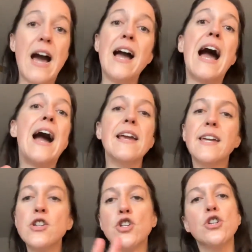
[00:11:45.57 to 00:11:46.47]
I
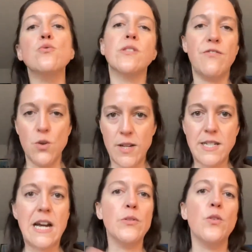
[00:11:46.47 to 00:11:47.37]
can choose if you can
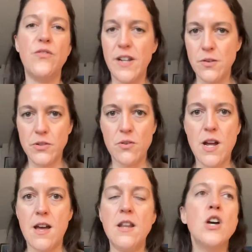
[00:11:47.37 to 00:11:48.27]
download videos or
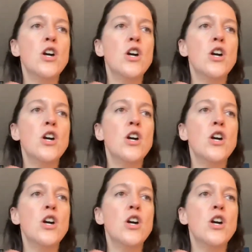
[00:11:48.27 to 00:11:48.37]
not.